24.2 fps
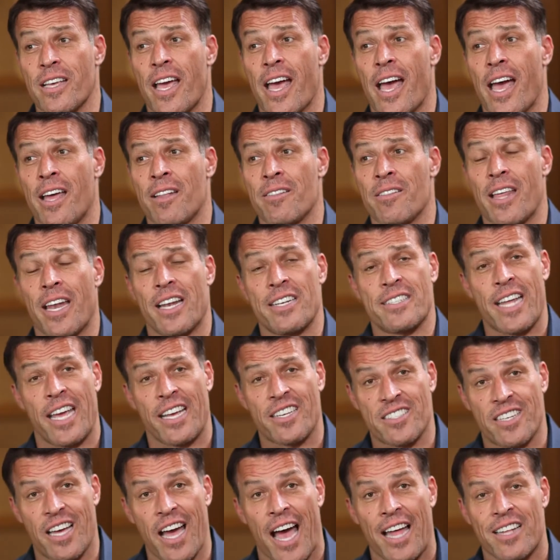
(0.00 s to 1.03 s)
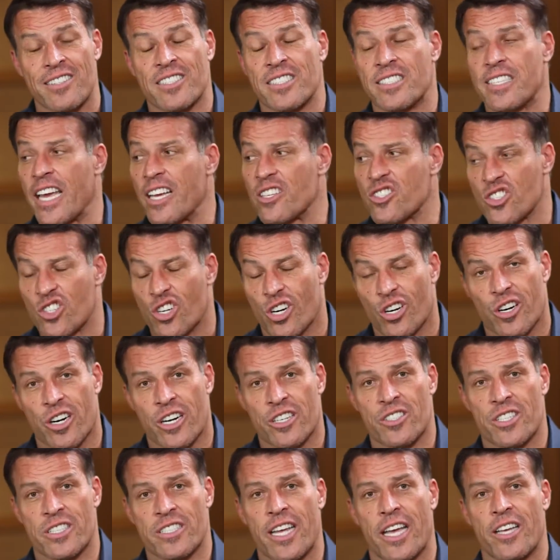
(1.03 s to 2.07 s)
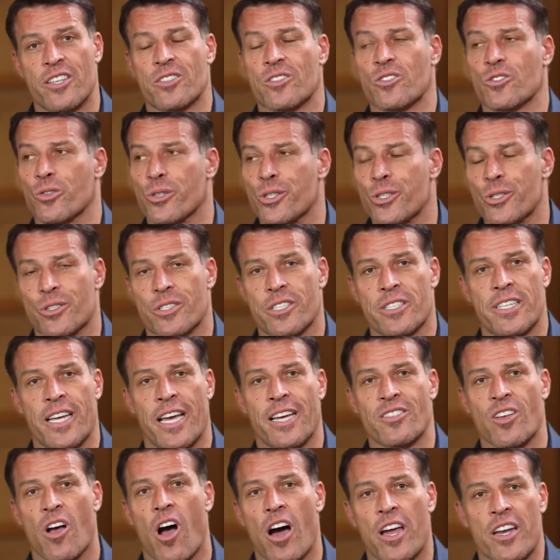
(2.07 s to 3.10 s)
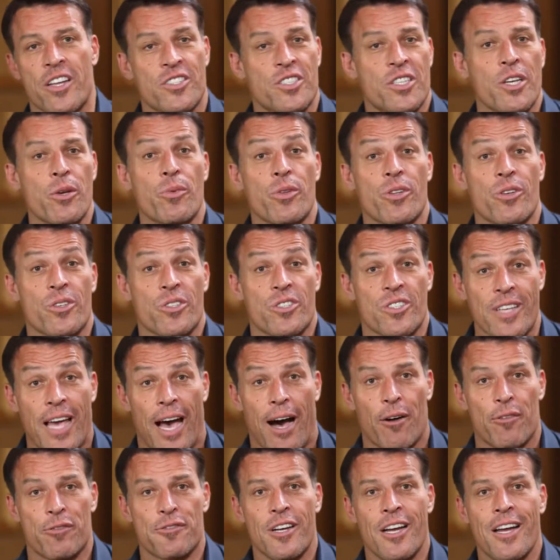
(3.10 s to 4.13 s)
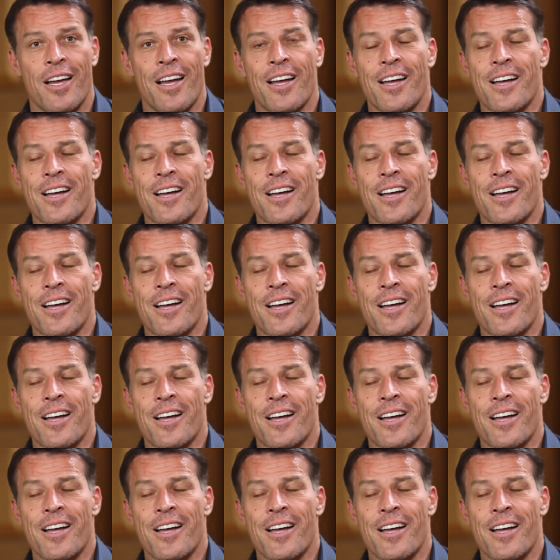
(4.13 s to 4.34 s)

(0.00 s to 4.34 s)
and that it takes guts, it takes courage, it takes truth, it takes honesty with yourself.